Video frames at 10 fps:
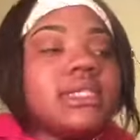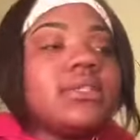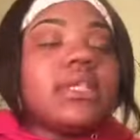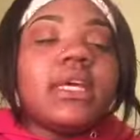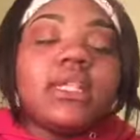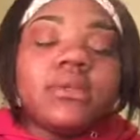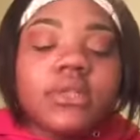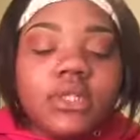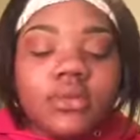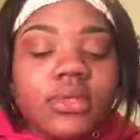so now that
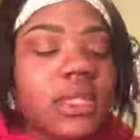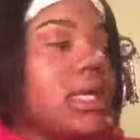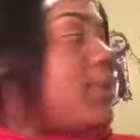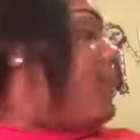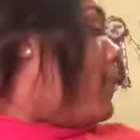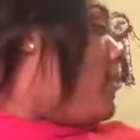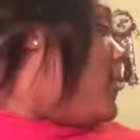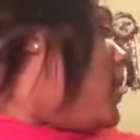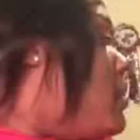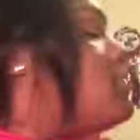we're done with that,
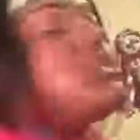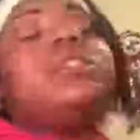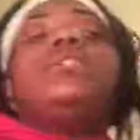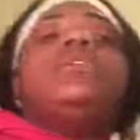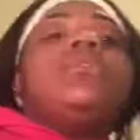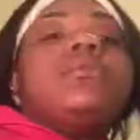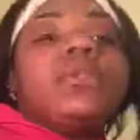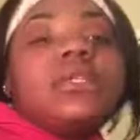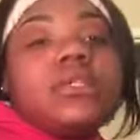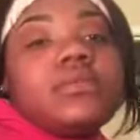I'm going to just go
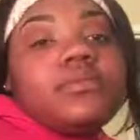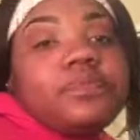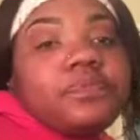in.